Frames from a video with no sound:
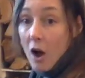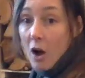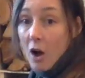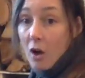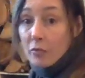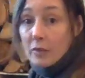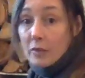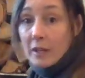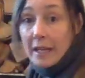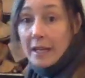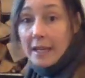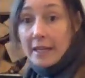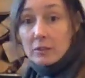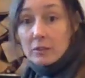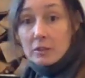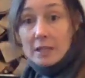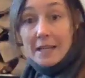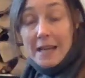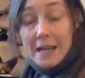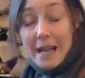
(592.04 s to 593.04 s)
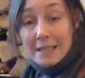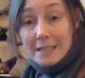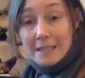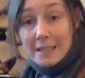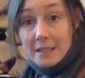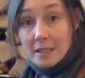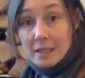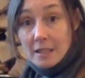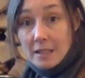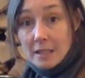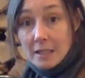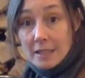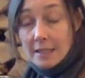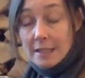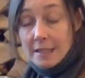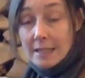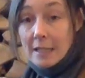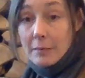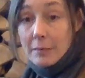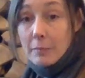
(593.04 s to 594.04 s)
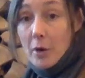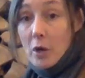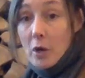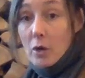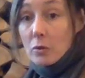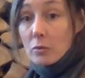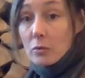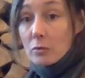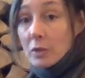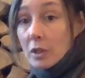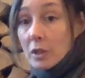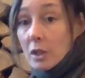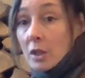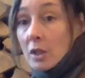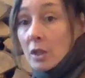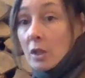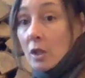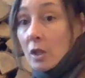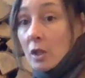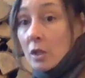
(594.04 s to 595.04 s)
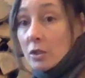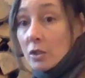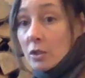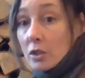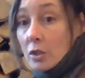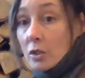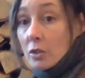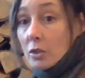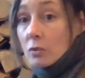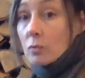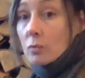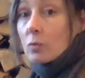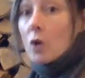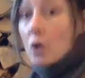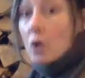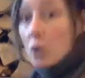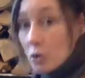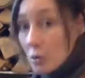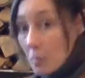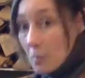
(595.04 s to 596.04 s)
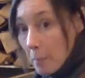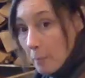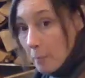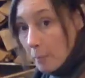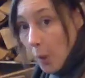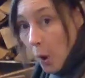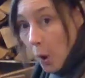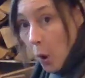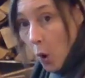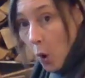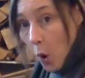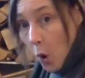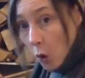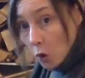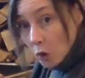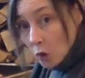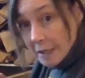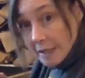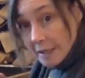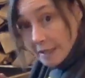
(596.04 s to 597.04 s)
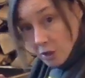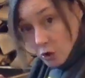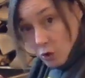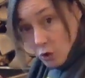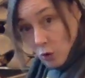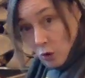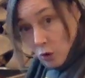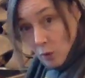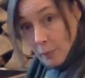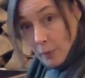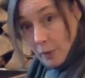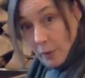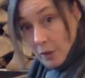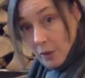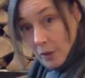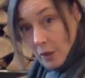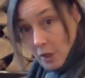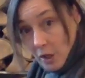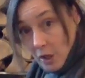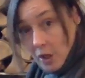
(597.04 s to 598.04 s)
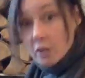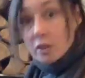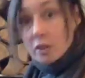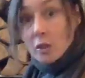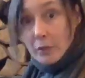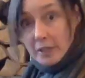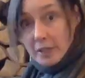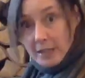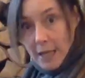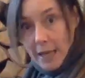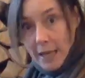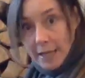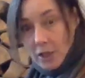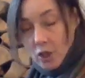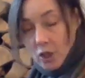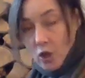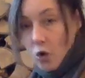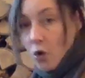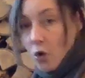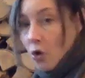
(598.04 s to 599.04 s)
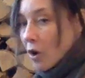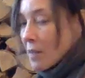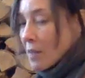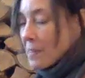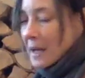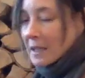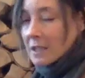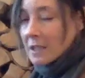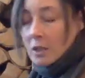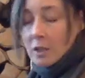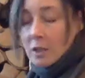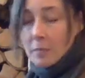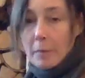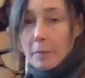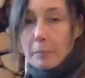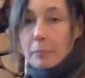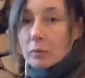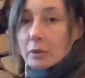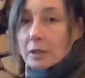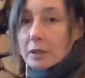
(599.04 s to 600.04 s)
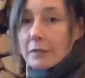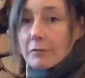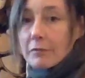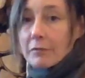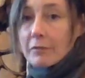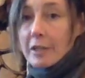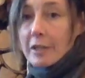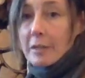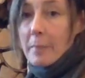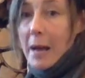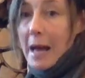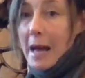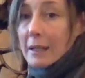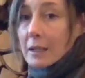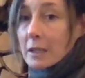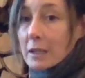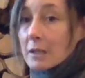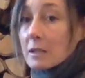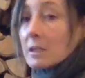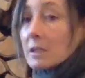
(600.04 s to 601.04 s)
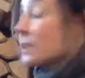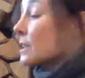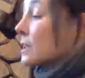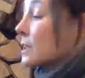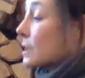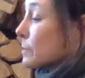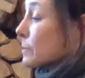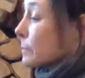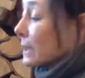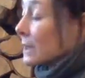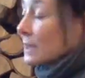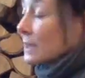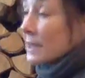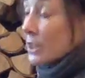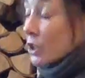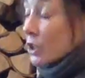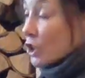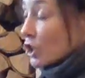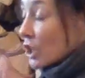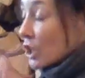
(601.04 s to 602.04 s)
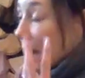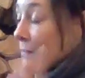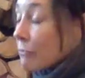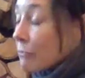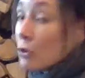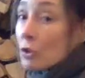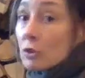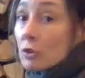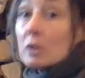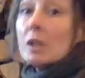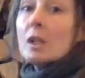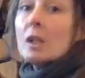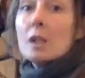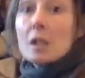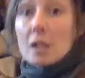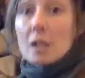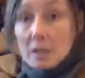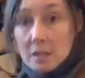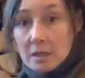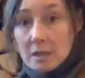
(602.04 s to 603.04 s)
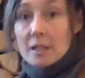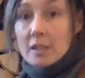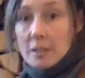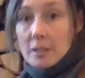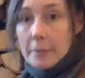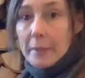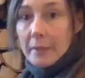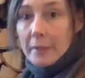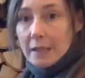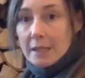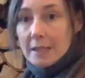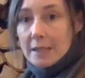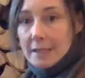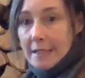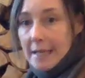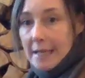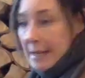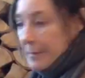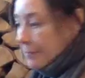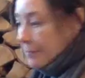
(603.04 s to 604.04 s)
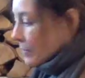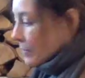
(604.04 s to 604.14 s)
on the heel connected to the sitting bone to pull it up So it's like your core, and that's going to be brilliant for your balance, your stability, general stability.